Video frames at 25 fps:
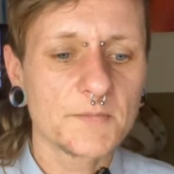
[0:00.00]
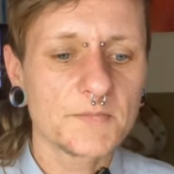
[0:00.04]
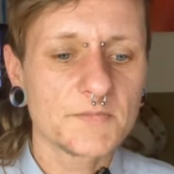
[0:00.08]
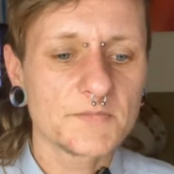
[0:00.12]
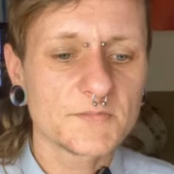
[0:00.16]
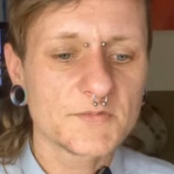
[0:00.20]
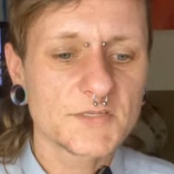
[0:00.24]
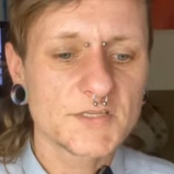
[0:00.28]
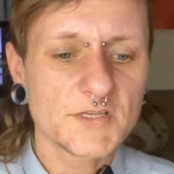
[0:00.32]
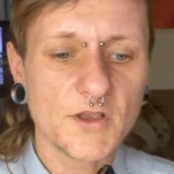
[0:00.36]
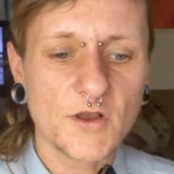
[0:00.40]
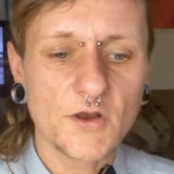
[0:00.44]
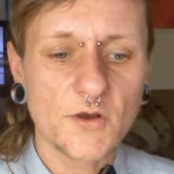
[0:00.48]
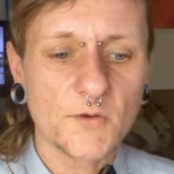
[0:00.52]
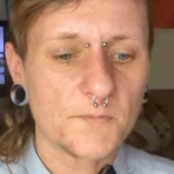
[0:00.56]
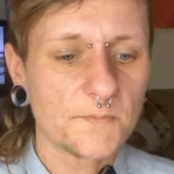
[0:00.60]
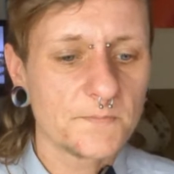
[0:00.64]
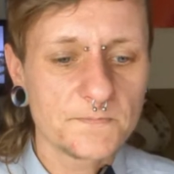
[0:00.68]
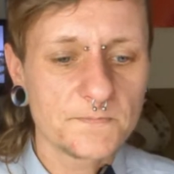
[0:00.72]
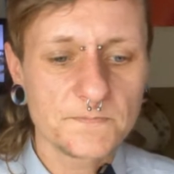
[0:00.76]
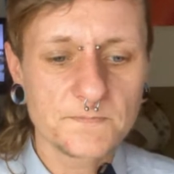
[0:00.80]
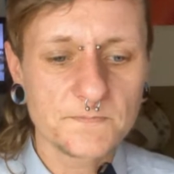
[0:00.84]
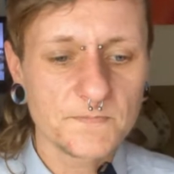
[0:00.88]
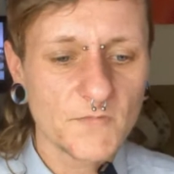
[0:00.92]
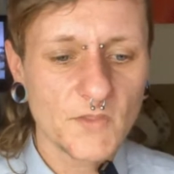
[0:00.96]
So
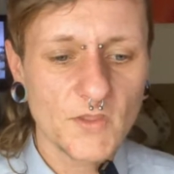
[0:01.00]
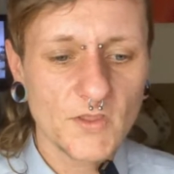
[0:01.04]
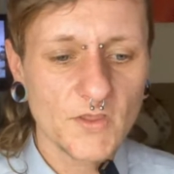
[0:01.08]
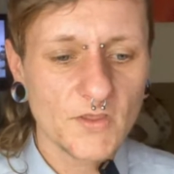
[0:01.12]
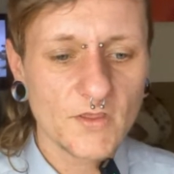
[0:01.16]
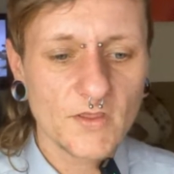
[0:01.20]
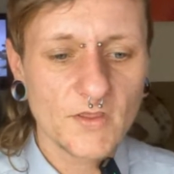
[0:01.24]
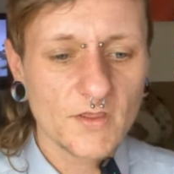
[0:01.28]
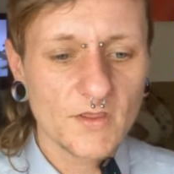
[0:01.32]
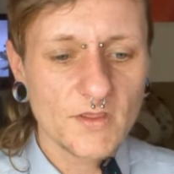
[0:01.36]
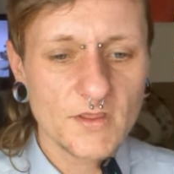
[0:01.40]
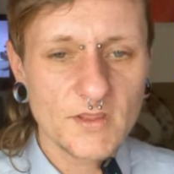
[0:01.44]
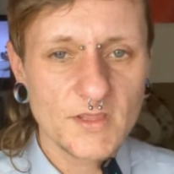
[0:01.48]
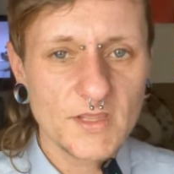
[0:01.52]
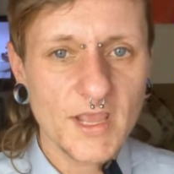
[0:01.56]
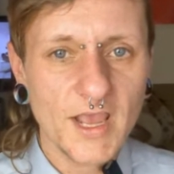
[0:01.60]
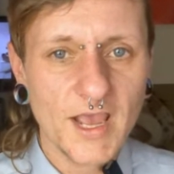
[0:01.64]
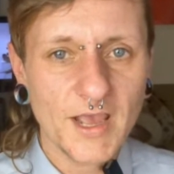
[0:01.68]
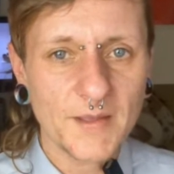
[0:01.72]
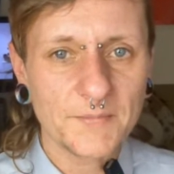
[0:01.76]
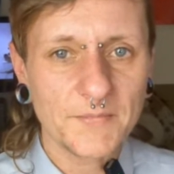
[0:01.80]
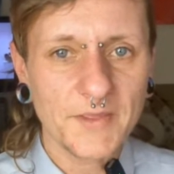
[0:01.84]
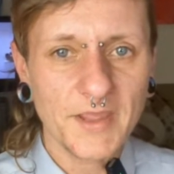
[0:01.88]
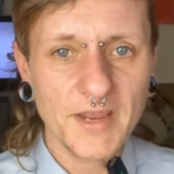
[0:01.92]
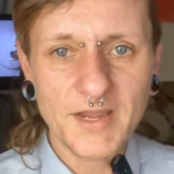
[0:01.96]

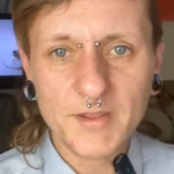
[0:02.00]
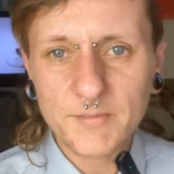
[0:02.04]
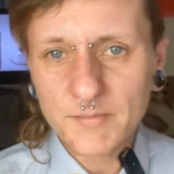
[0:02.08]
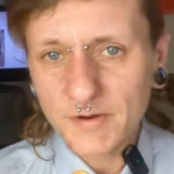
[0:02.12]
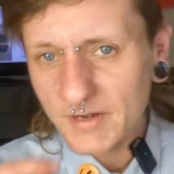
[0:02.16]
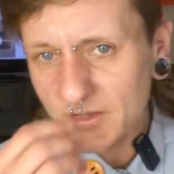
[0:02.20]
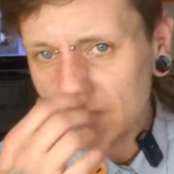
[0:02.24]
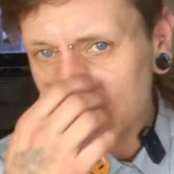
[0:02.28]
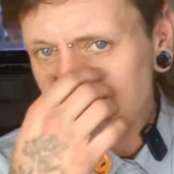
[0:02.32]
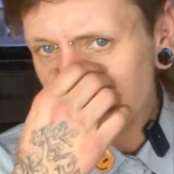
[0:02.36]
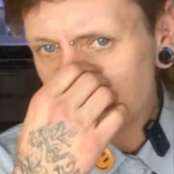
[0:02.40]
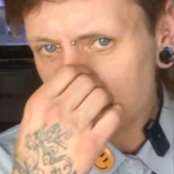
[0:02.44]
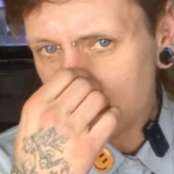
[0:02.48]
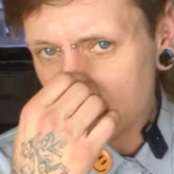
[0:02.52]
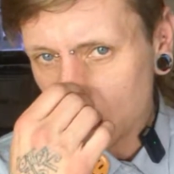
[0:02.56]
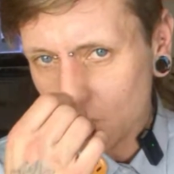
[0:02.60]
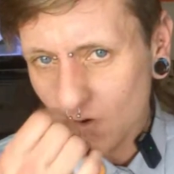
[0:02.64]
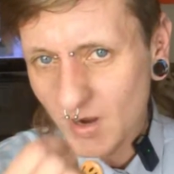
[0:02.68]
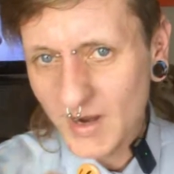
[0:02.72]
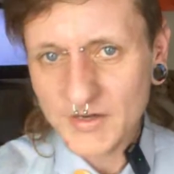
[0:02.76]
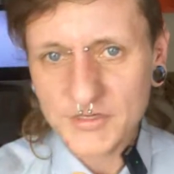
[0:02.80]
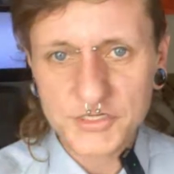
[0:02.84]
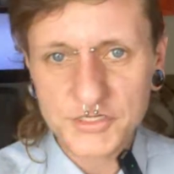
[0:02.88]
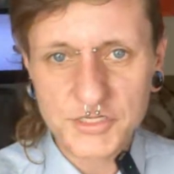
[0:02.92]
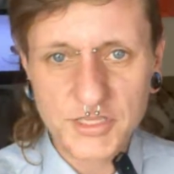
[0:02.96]
yeah, anybody who can
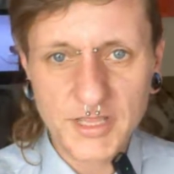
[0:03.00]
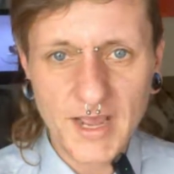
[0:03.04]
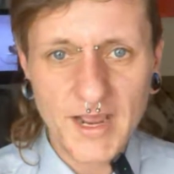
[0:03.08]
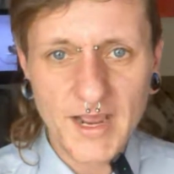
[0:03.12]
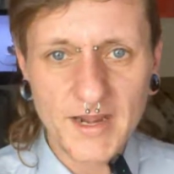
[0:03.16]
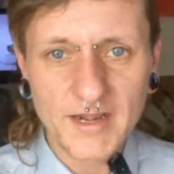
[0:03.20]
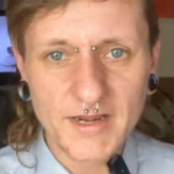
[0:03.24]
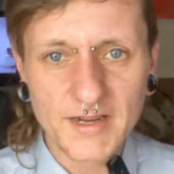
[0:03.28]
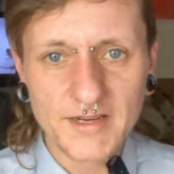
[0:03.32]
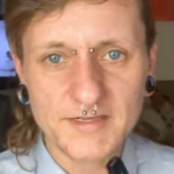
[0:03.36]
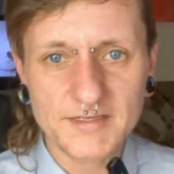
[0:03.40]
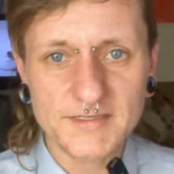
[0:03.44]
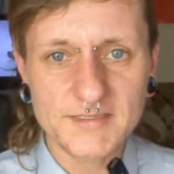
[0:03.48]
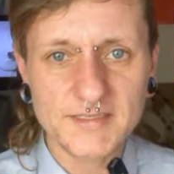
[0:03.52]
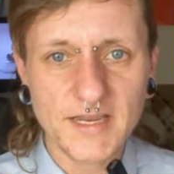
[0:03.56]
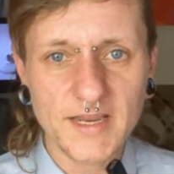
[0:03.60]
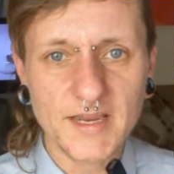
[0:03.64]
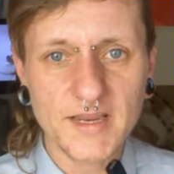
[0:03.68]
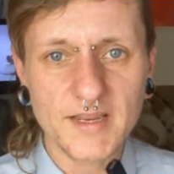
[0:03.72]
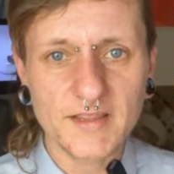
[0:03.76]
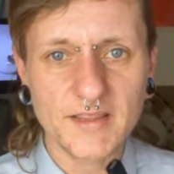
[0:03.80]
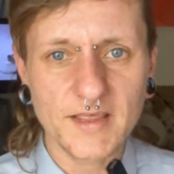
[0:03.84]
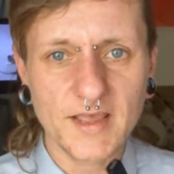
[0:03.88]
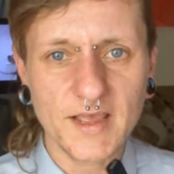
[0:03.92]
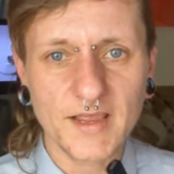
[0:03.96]
watch that and
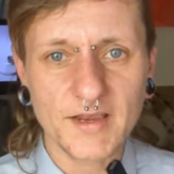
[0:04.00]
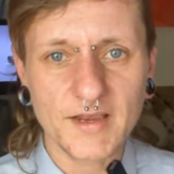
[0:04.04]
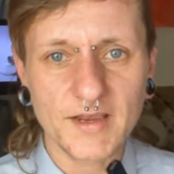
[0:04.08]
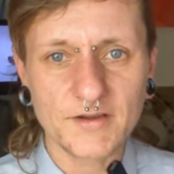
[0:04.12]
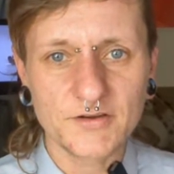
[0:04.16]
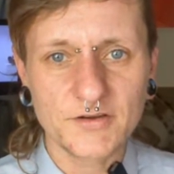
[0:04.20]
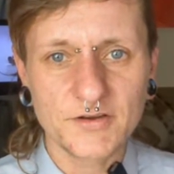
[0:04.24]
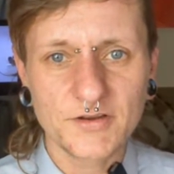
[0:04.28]
say that